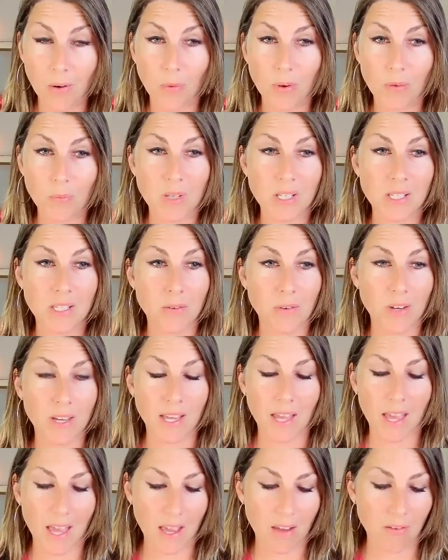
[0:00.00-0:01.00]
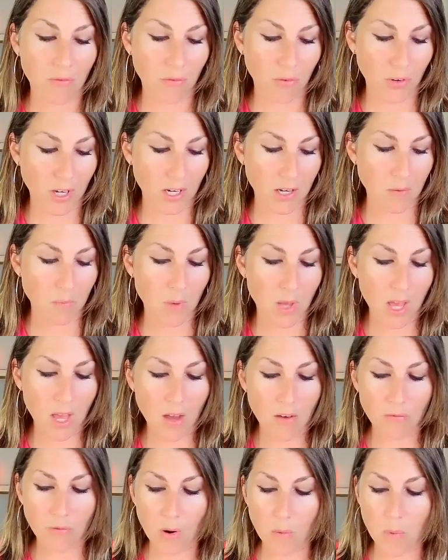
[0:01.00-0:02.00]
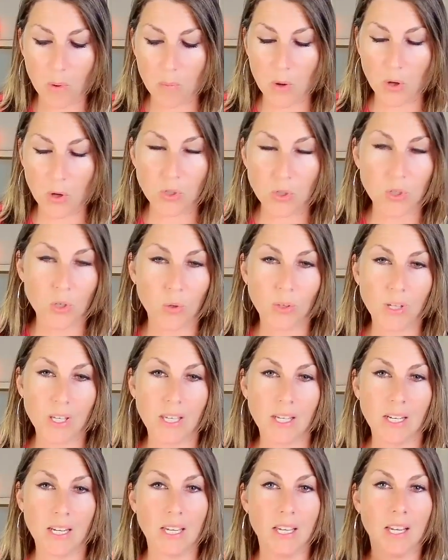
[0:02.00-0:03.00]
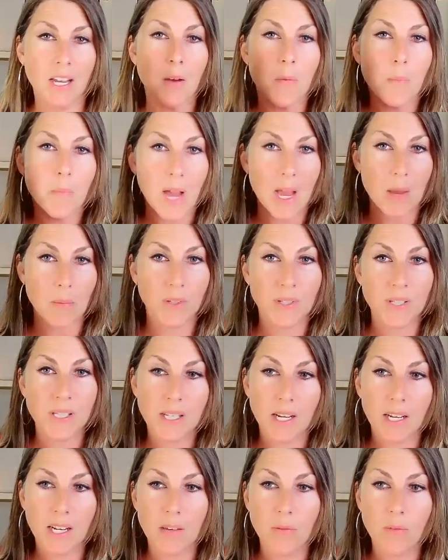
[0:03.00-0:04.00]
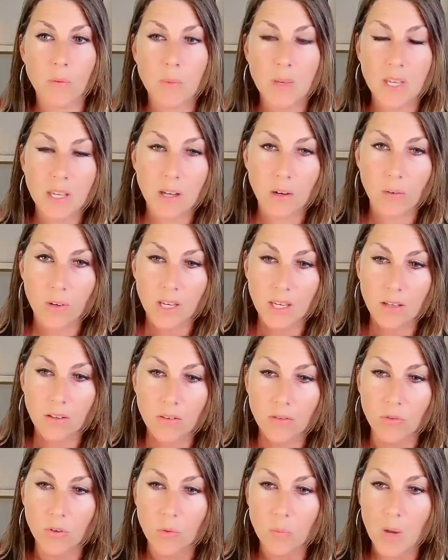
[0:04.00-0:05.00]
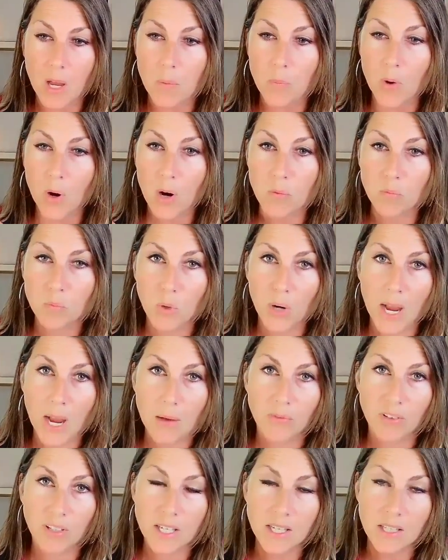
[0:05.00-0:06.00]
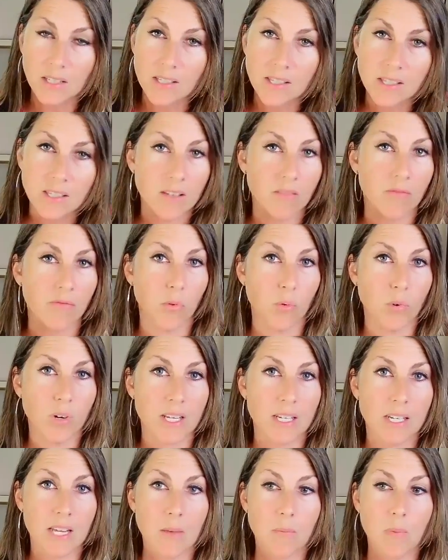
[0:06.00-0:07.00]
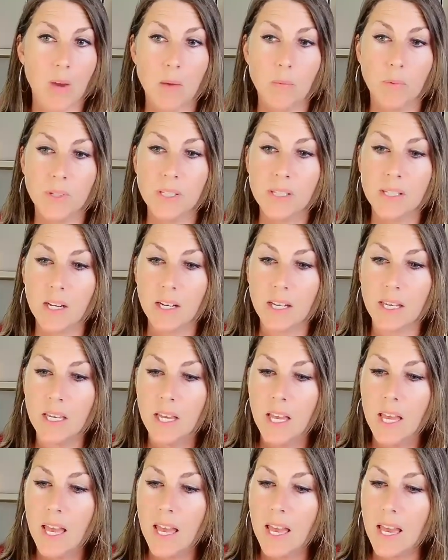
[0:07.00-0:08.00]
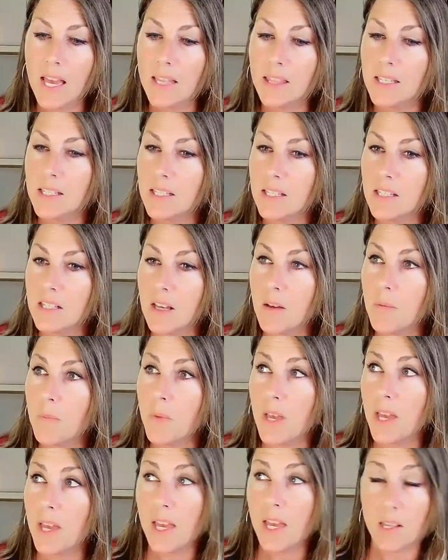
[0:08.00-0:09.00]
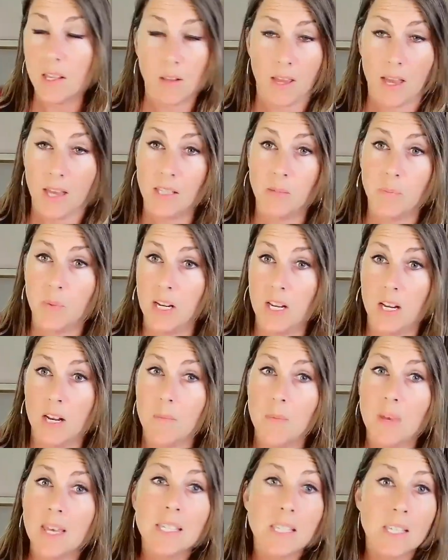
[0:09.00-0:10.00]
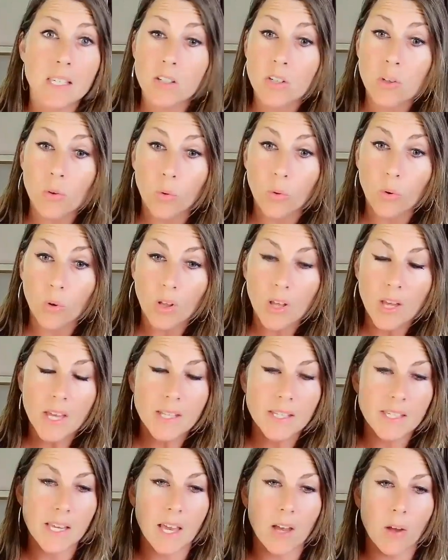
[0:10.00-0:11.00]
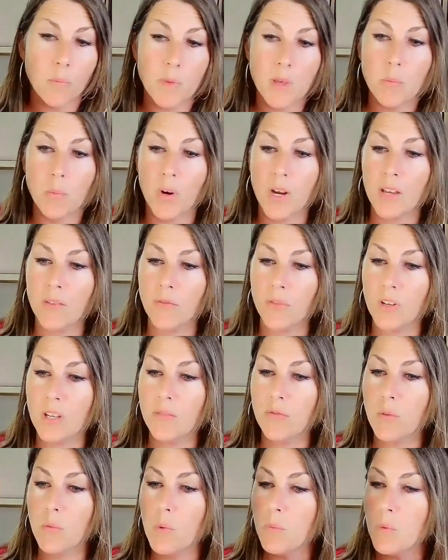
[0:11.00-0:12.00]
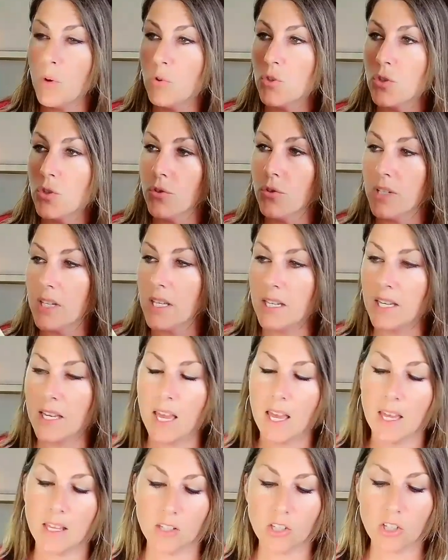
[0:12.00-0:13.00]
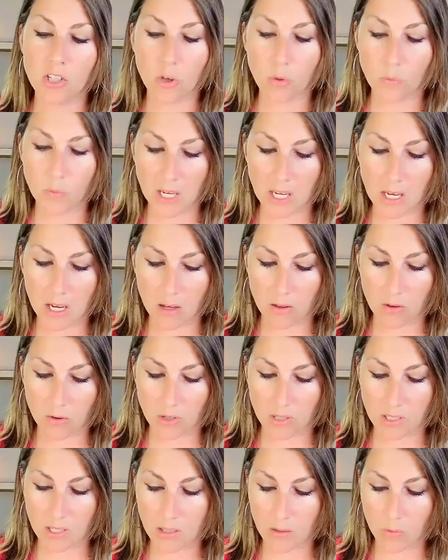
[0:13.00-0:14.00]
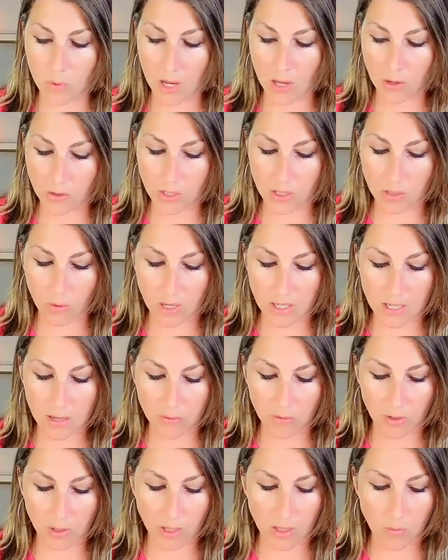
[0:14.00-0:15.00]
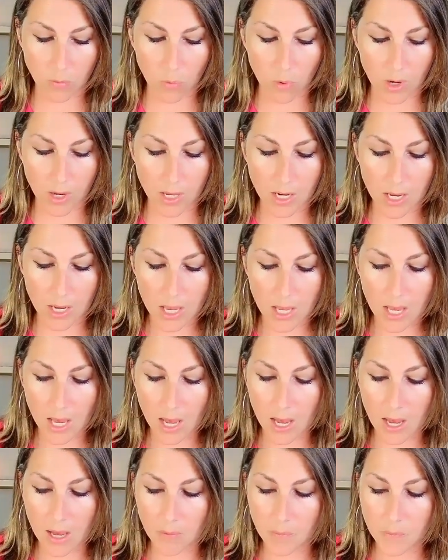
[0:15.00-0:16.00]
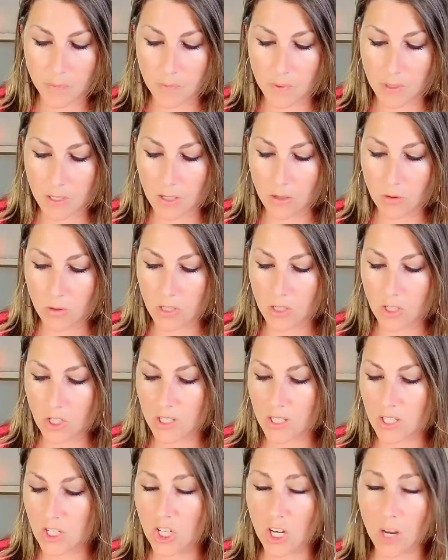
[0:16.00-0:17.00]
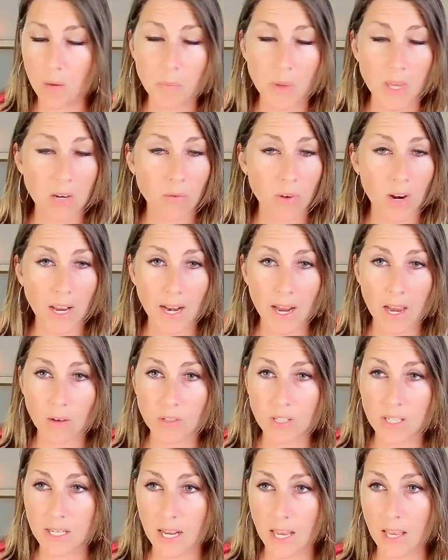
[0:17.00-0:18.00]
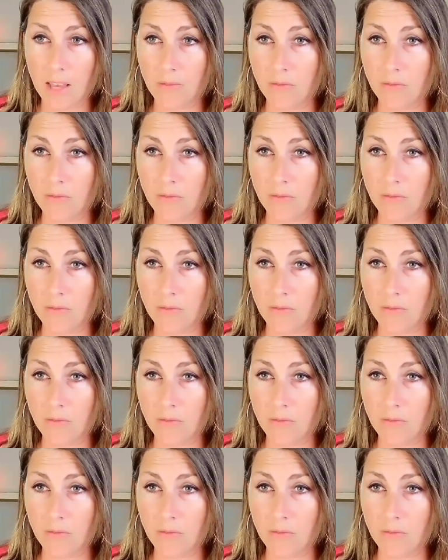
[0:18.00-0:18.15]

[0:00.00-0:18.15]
We've been doing a Freedom from Emotional Eating Bible study. We've been going through by Barb Braveling. This is a 40-day Bible study, and this is it has been an amazing tool to help me break free from emotional eating and so many others as well. So I definitely want you to just jump in right now today.